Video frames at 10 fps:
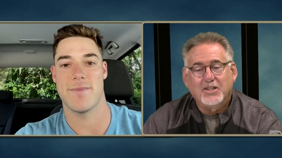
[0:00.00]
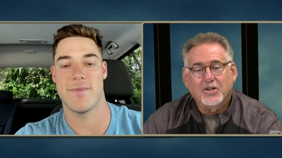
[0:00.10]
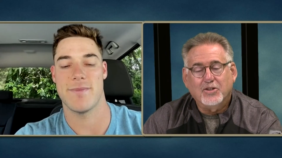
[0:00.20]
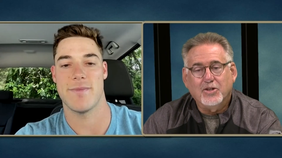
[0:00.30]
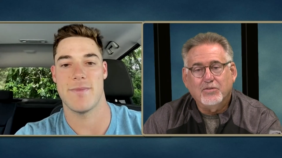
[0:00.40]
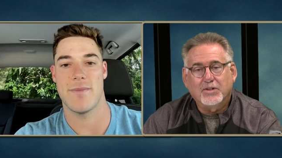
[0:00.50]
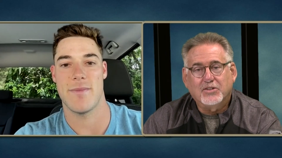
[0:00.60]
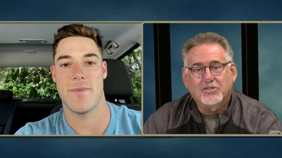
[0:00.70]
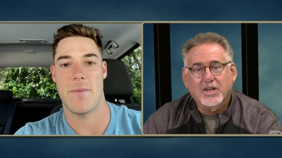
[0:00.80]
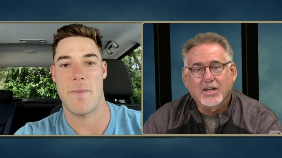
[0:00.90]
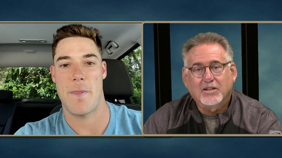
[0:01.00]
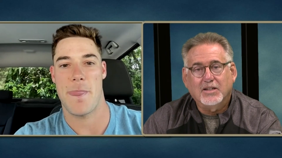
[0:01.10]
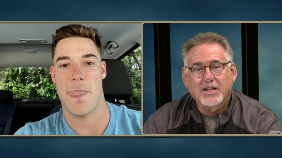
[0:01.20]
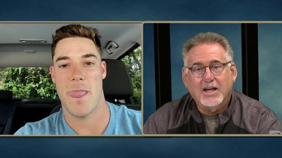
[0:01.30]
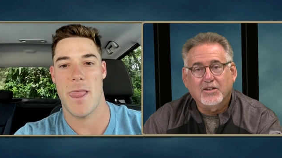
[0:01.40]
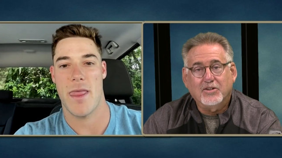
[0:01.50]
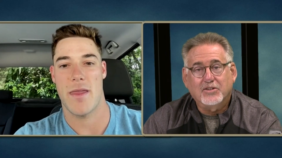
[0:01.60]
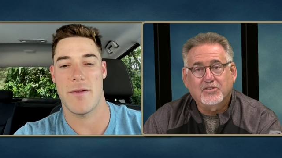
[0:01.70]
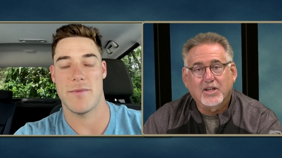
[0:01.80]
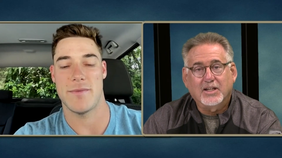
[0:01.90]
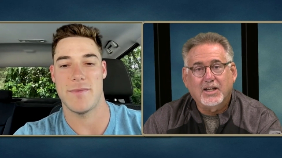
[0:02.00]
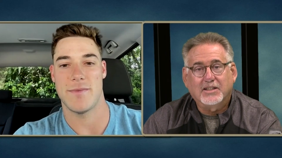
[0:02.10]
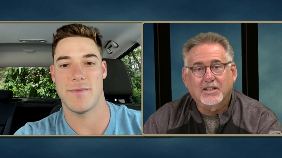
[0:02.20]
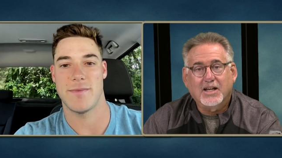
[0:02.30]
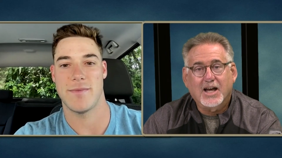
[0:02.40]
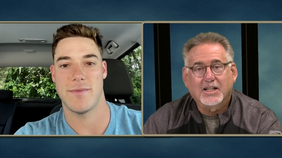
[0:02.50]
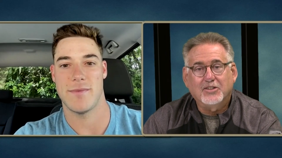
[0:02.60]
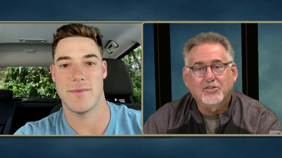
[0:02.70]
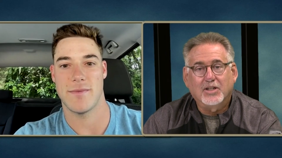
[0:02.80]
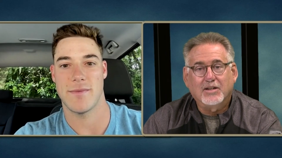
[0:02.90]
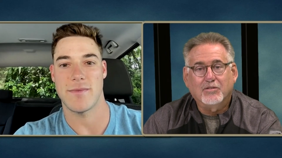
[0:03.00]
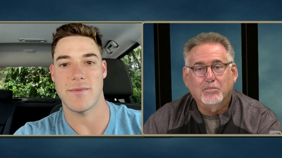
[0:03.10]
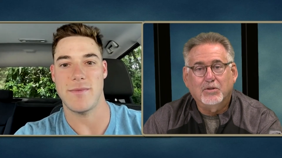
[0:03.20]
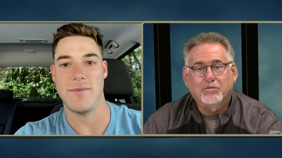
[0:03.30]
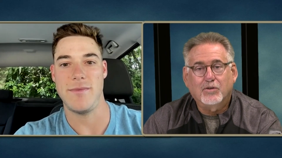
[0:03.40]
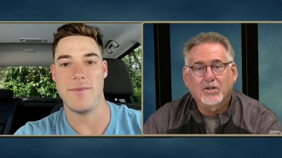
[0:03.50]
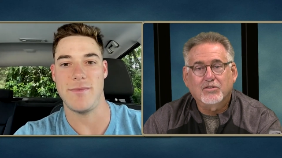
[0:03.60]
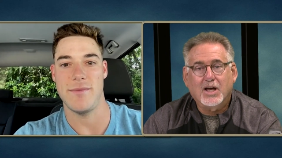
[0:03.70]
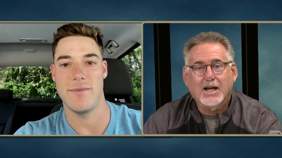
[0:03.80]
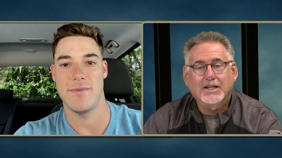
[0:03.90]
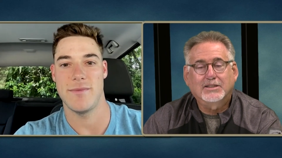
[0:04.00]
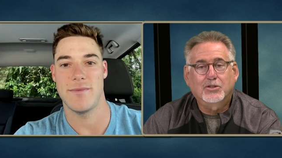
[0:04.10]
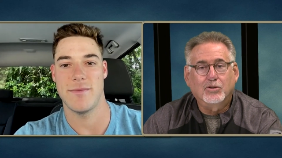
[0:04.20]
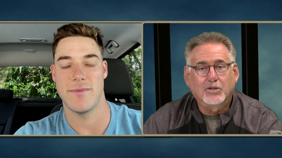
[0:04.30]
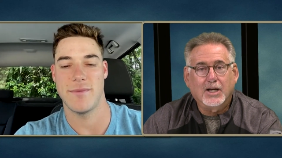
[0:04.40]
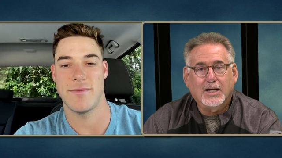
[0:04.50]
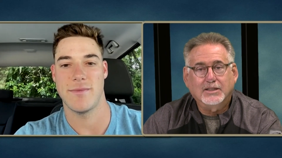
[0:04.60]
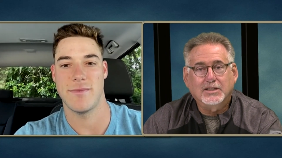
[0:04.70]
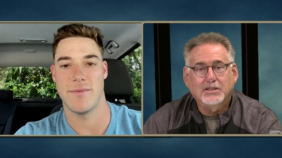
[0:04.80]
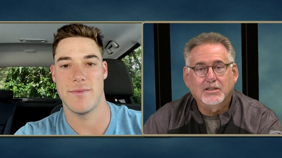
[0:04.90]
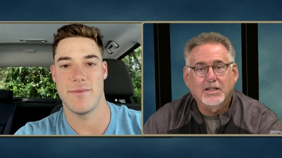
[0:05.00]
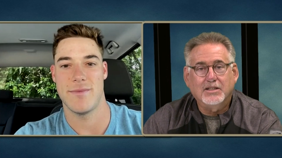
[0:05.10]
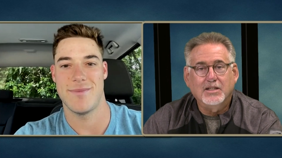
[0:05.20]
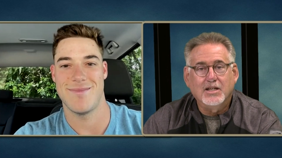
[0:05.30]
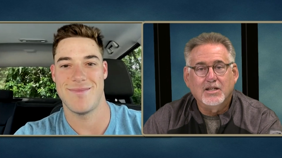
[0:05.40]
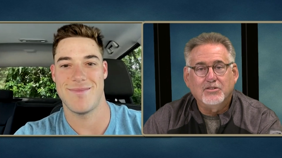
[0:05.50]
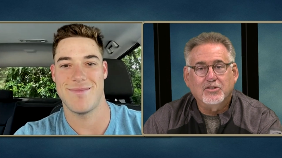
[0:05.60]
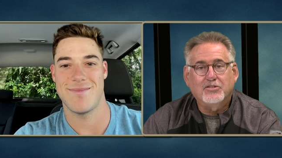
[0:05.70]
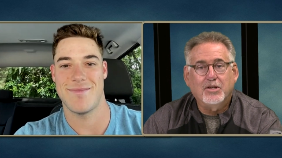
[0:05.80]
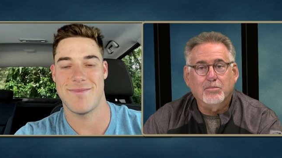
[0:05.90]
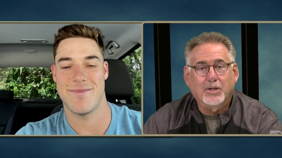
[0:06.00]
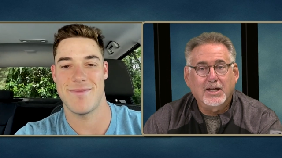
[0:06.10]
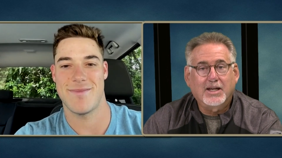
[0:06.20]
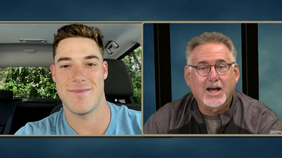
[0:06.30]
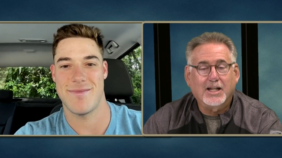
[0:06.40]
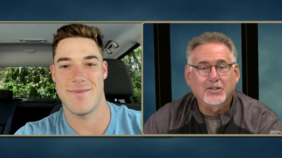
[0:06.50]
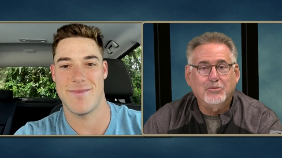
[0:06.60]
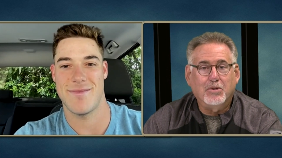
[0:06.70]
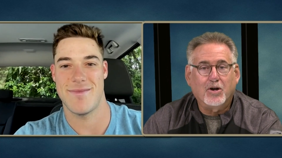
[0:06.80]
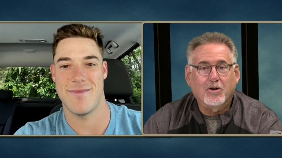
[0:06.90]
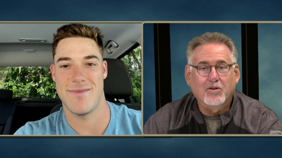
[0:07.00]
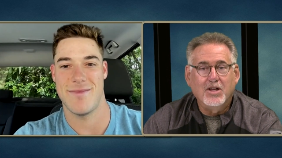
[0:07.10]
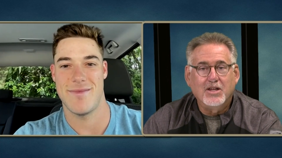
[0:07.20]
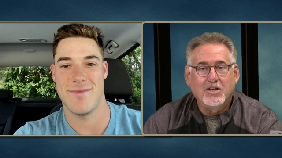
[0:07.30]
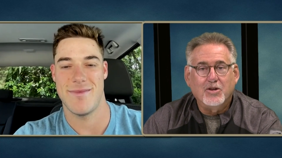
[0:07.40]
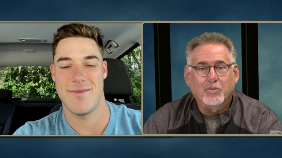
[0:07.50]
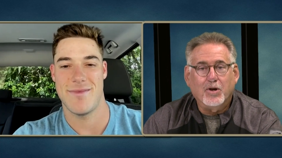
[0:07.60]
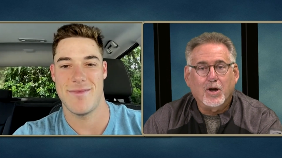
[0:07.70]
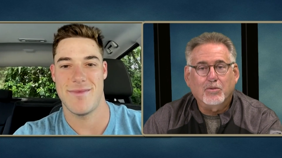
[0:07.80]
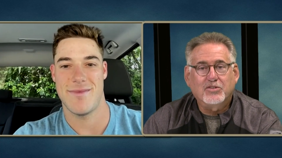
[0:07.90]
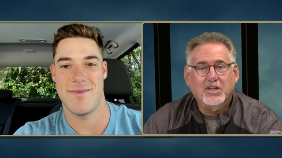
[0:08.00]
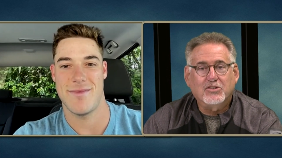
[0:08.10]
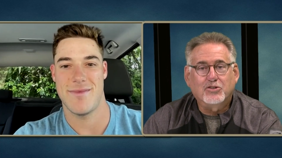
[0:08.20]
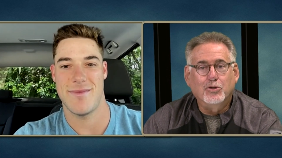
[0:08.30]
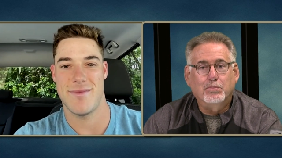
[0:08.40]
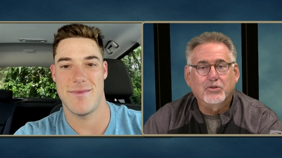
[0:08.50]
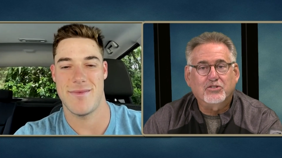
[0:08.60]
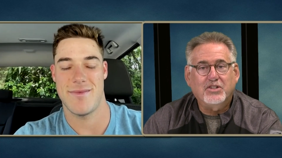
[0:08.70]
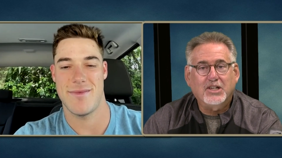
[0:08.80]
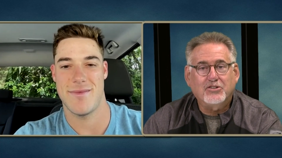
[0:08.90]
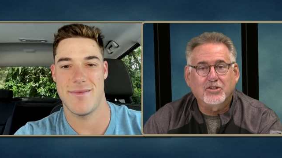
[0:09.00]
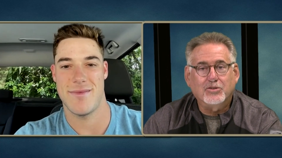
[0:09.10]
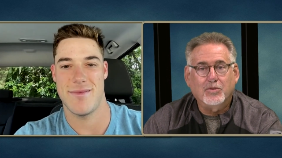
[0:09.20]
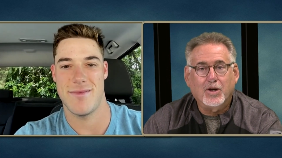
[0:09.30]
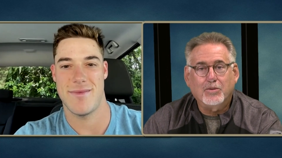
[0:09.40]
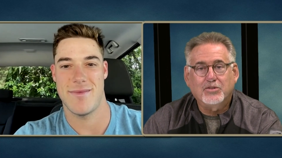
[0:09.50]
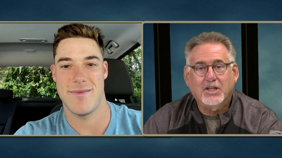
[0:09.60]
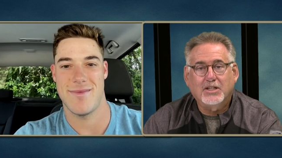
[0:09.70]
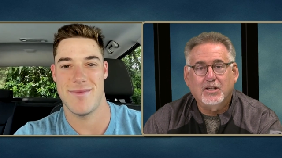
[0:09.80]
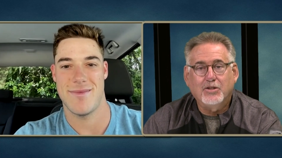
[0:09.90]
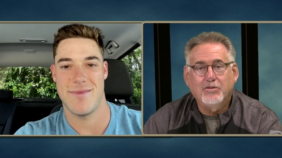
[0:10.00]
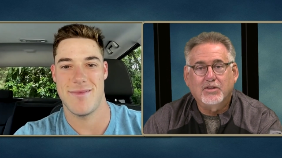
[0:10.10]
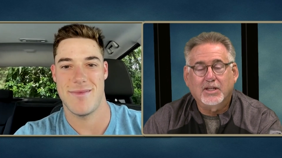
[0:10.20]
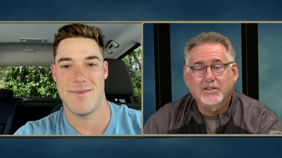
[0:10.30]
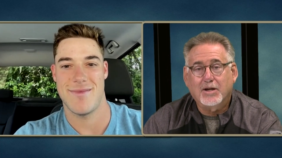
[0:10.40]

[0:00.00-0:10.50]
Speaker 1: know, you've excelled, and now you're excelling at the college level. But for us high school guys that just didn't play college ball, we always had superstitions. We always had to do things.